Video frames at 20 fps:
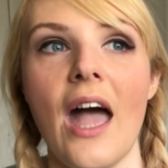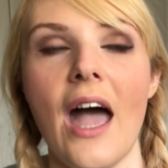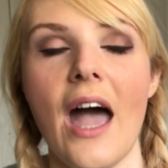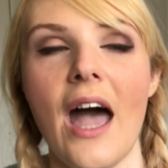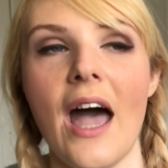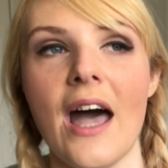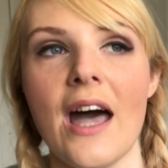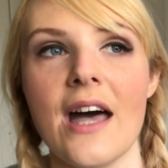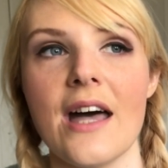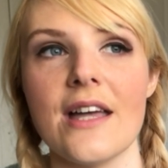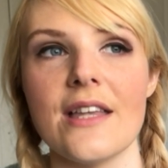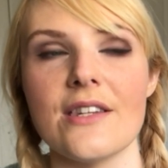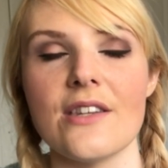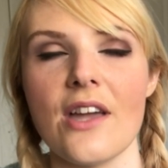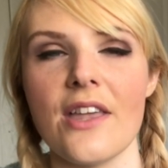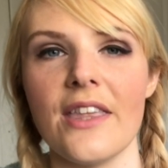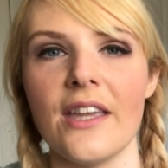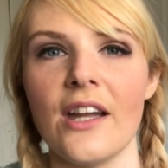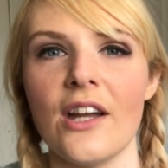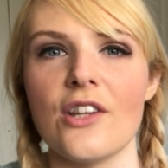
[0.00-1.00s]
And I
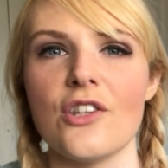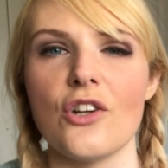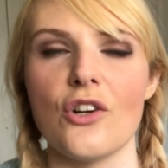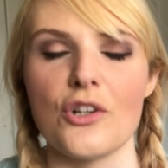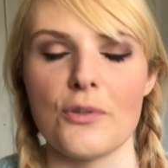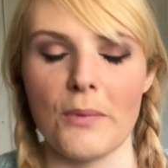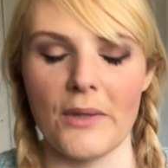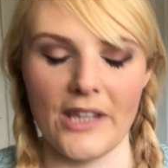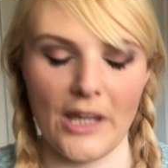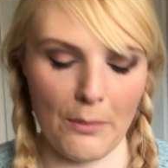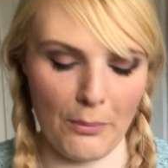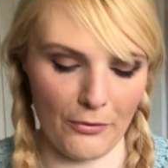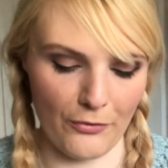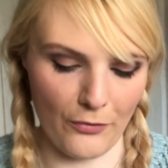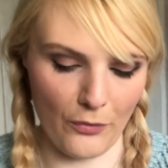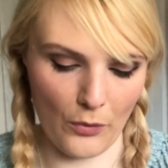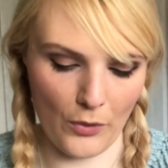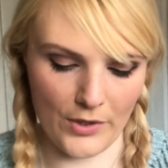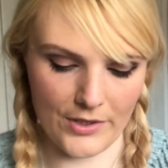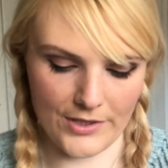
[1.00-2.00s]
think I talked about that
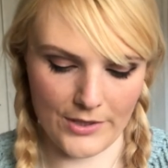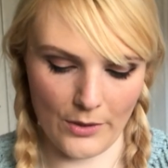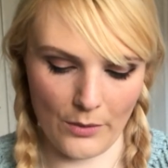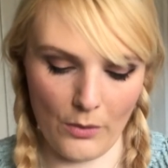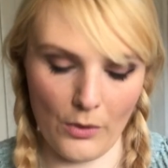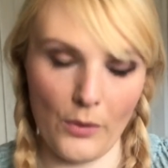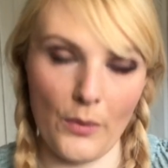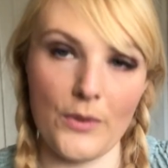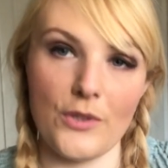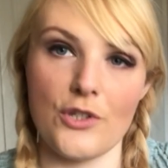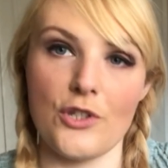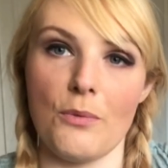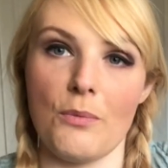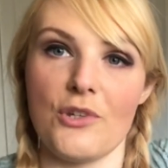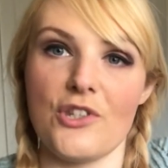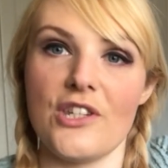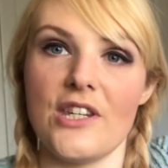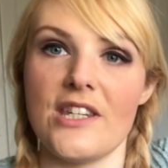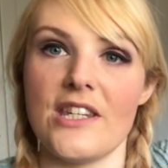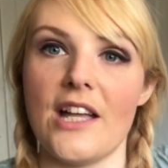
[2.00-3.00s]
before, so I won't go into too much
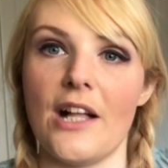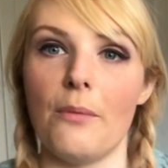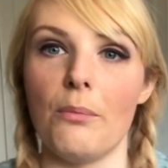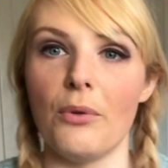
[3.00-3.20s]
detail.